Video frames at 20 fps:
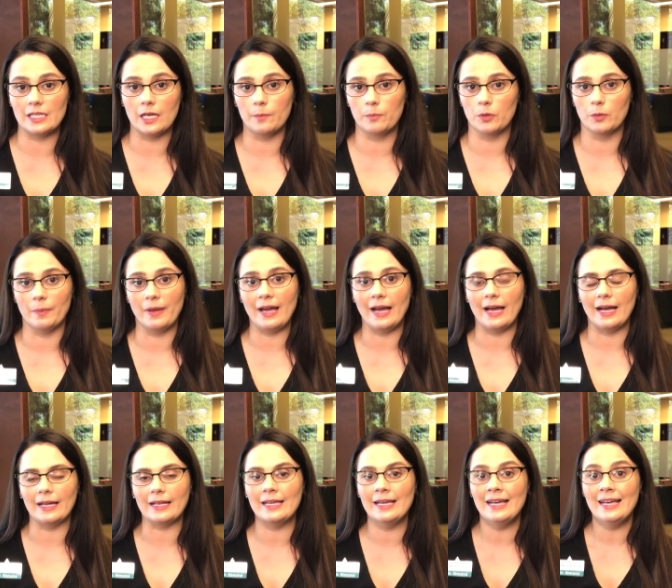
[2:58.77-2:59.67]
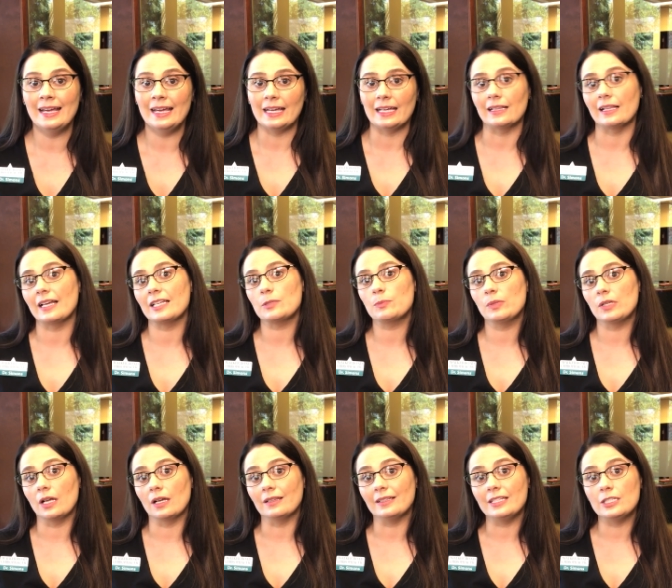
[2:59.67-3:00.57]
upper back, and last but
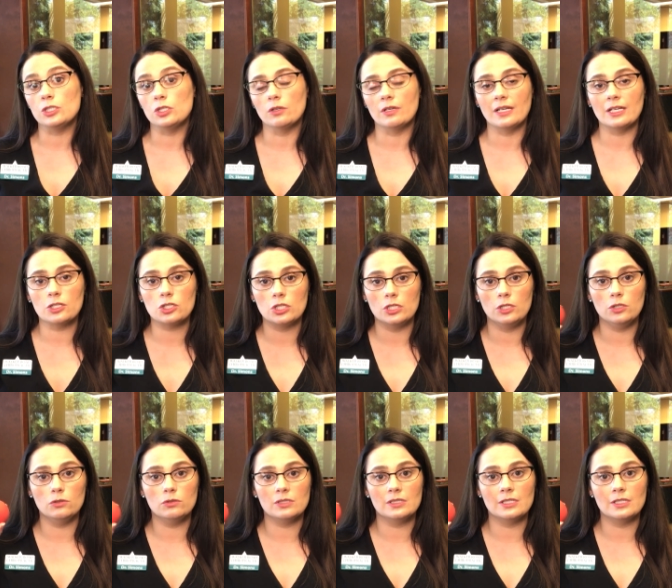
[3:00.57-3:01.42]
not least, you can actually use